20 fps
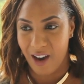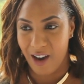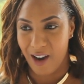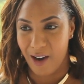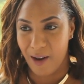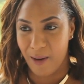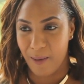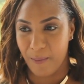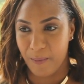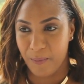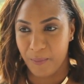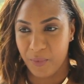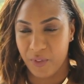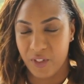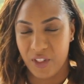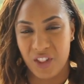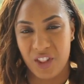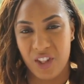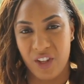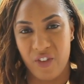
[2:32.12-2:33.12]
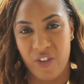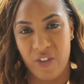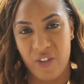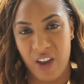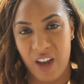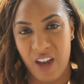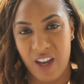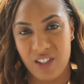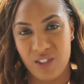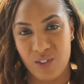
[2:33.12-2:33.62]
the
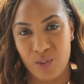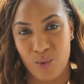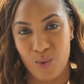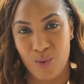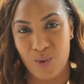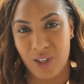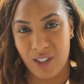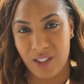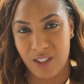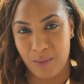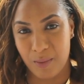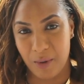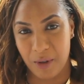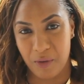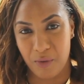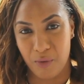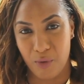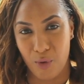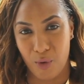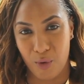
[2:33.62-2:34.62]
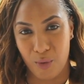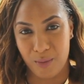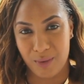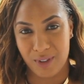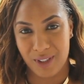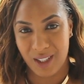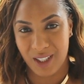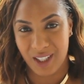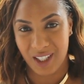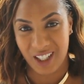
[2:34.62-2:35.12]
first organ to be
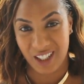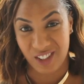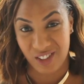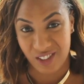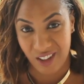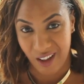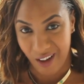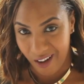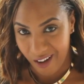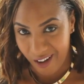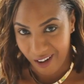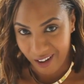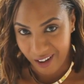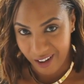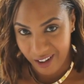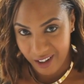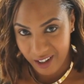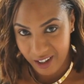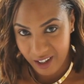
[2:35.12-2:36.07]
formed is the heart.